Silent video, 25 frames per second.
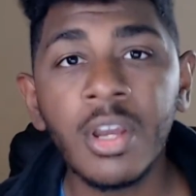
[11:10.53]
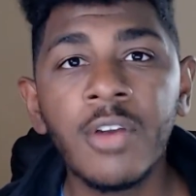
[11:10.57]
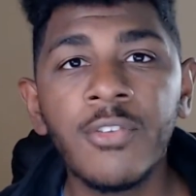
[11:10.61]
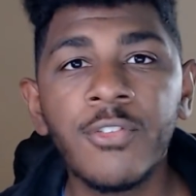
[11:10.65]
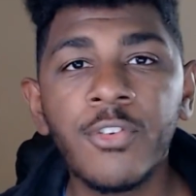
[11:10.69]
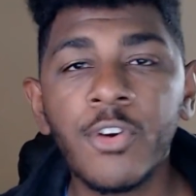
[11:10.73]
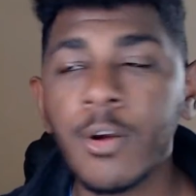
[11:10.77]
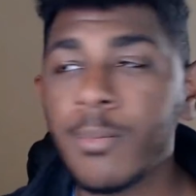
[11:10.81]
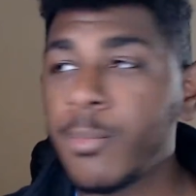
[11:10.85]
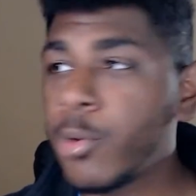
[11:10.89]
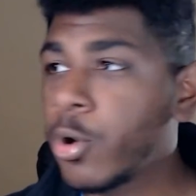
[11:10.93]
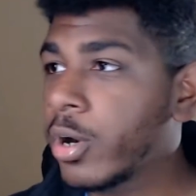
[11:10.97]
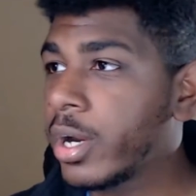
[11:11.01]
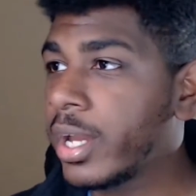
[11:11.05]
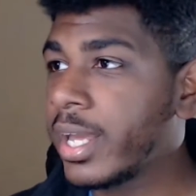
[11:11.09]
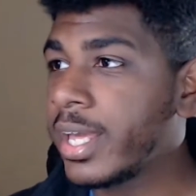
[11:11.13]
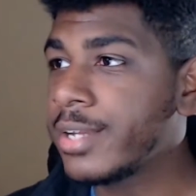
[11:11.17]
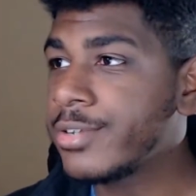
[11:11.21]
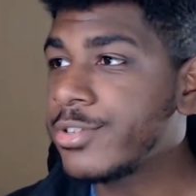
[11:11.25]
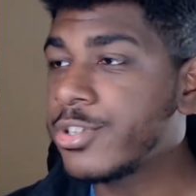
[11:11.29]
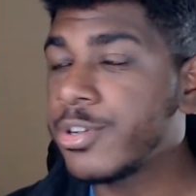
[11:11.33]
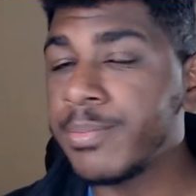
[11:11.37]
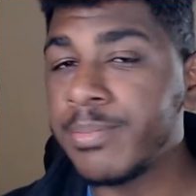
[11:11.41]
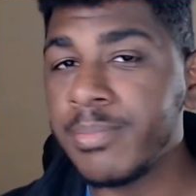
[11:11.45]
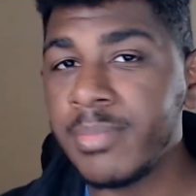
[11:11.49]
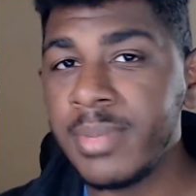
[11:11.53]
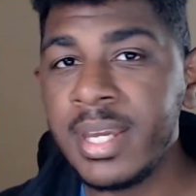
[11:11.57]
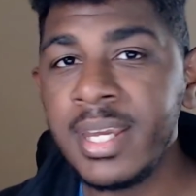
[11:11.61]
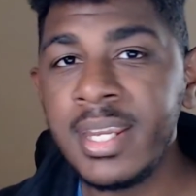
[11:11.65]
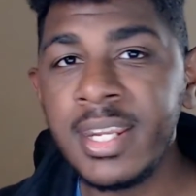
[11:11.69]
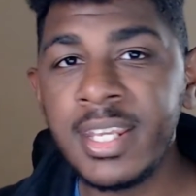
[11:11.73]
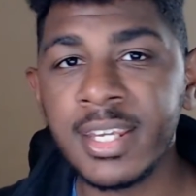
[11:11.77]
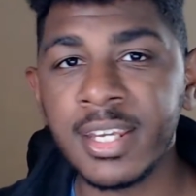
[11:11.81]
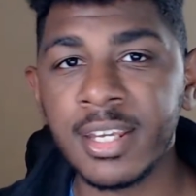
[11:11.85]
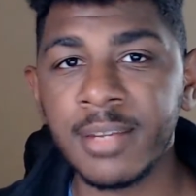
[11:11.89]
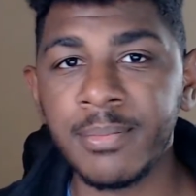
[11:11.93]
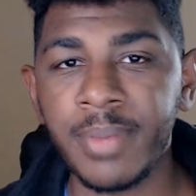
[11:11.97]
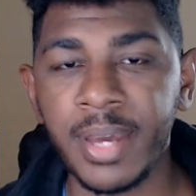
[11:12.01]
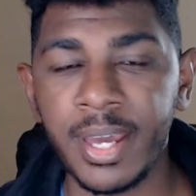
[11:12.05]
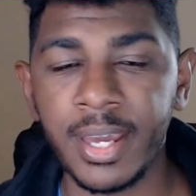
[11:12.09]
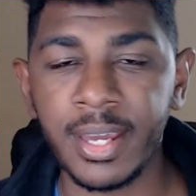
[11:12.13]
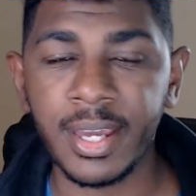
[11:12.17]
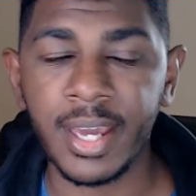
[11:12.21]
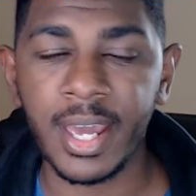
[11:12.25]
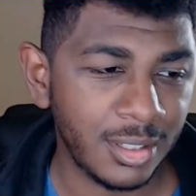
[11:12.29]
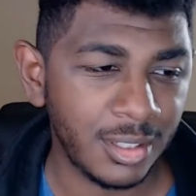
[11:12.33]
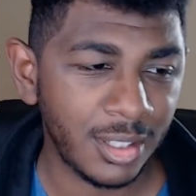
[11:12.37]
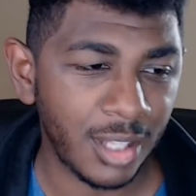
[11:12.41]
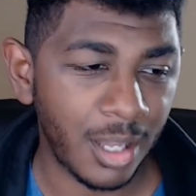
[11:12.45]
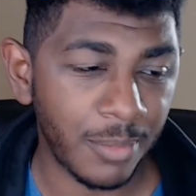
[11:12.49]
For a more intermediate bait
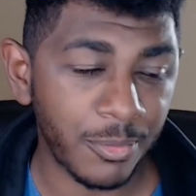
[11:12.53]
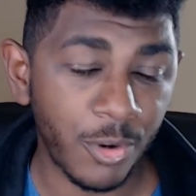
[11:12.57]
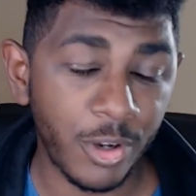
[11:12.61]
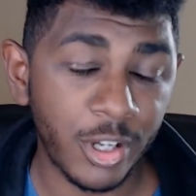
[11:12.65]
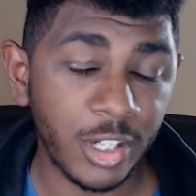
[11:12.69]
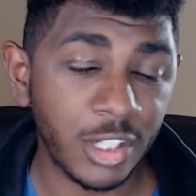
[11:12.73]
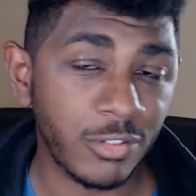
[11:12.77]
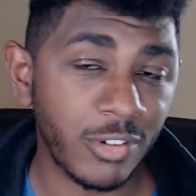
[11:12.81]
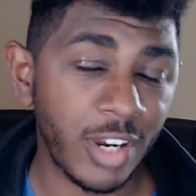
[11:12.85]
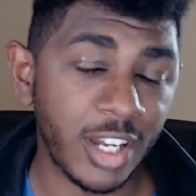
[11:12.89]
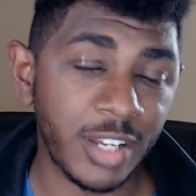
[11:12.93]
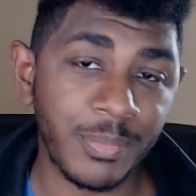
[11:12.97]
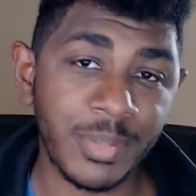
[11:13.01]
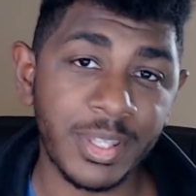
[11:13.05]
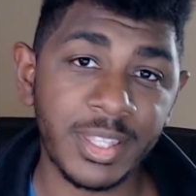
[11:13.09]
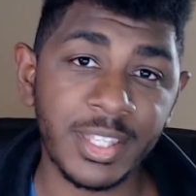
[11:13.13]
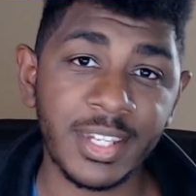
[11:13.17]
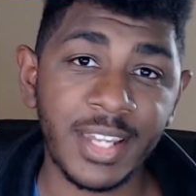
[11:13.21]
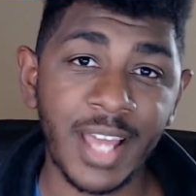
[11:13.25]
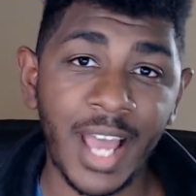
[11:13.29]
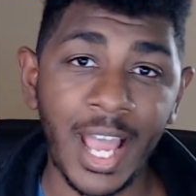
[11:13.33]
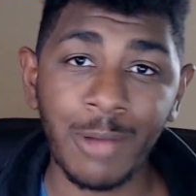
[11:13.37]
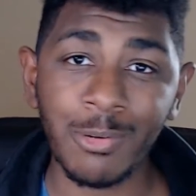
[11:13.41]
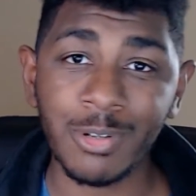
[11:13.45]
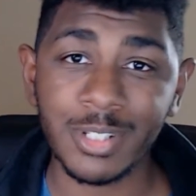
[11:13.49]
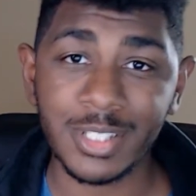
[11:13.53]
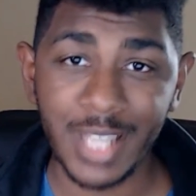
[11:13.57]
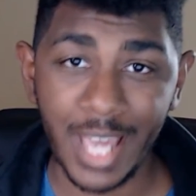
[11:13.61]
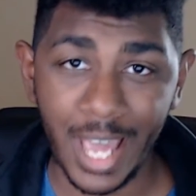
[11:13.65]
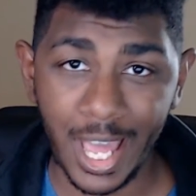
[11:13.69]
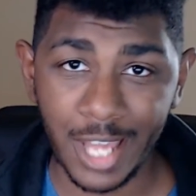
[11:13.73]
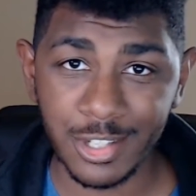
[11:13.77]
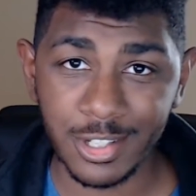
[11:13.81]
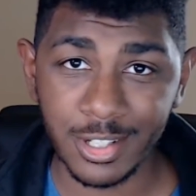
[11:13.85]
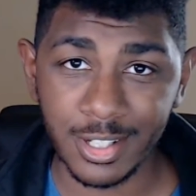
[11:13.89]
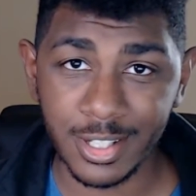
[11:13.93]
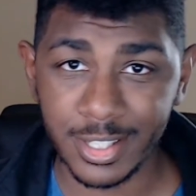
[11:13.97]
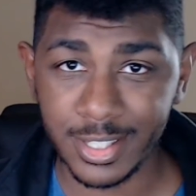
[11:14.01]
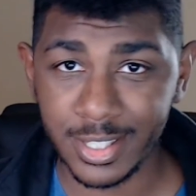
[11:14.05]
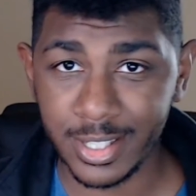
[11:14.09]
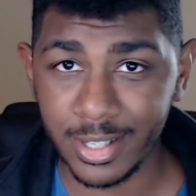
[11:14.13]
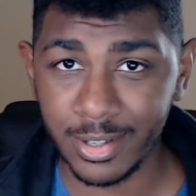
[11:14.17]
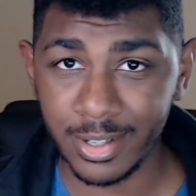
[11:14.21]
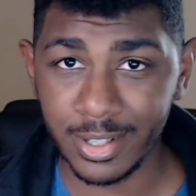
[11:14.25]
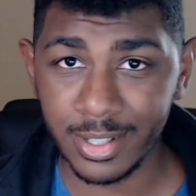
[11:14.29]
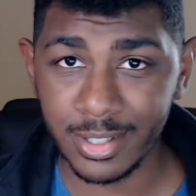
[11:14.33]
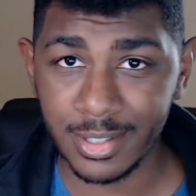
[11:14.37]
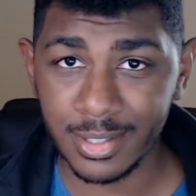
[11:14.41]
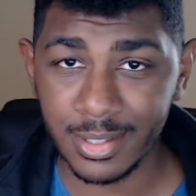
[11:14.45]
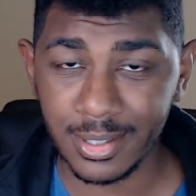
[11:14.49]
caster, I'm going to recommend the Daiwa Tatula
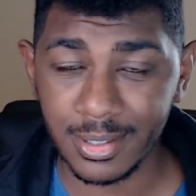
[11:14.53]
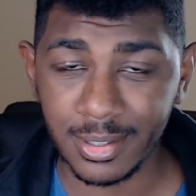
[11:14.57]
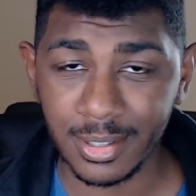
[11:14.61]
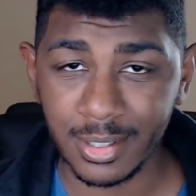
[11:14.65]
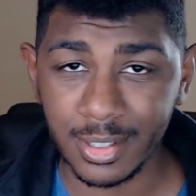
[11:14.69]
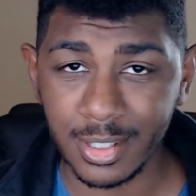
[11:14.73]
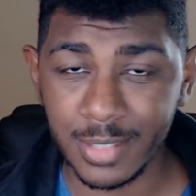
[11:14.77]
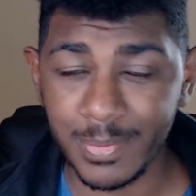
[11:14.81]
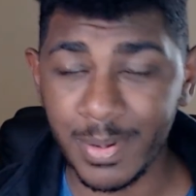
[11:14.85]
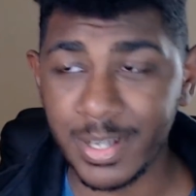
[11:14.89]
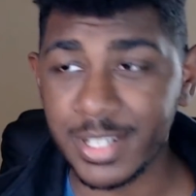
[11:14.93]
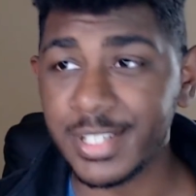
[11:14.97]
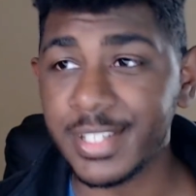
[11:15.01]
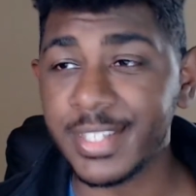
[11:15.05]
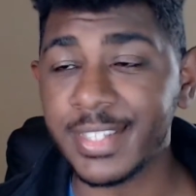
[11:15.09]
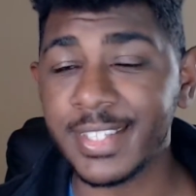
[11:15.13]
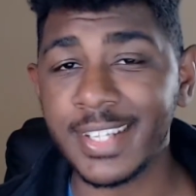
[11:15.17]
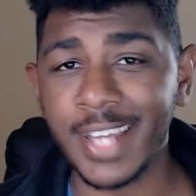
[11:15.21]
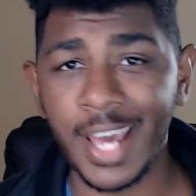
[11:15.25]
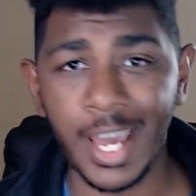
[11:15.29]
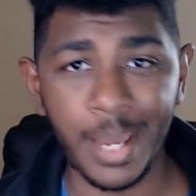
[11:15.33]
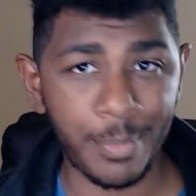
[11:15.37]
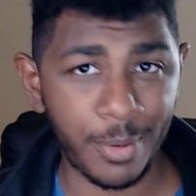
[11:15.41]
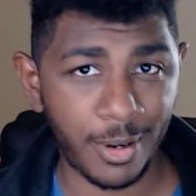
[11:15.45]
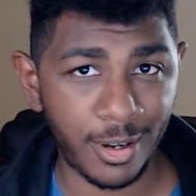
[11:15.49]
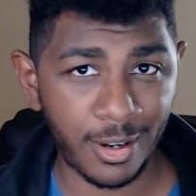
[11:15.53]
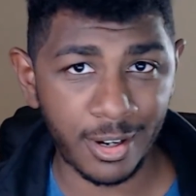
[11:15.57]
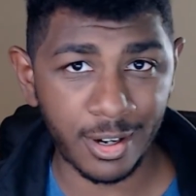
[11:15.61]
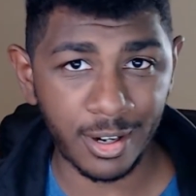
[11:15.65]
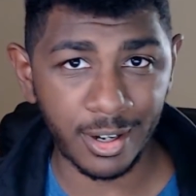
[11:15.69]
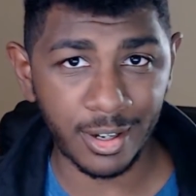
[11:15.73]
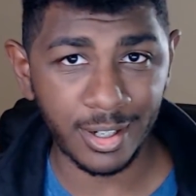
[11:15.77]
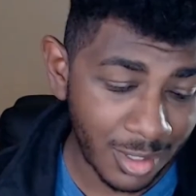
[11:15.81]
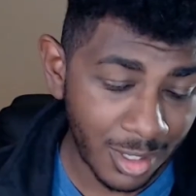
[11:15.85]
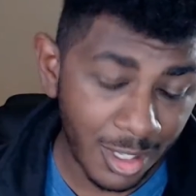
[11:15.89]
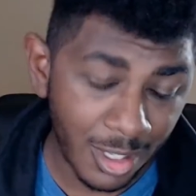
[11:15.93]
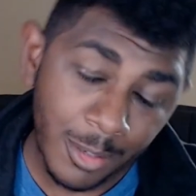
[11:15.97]
series, especially the Type R.